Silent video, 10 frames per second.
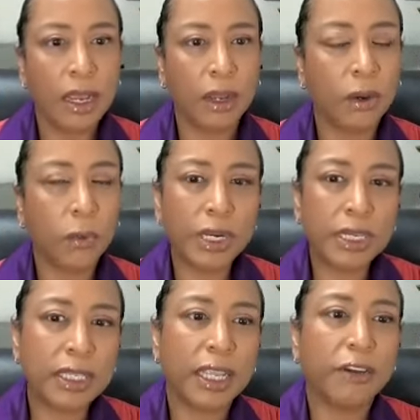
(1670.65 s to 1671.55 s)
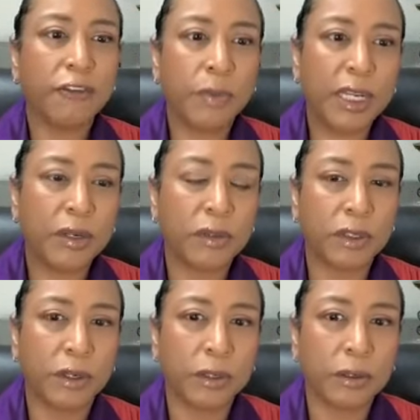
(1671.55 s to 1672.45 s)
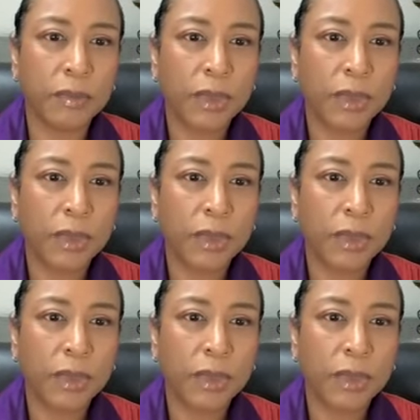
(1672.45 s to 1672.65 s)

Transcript: Like, what is there for me to learn?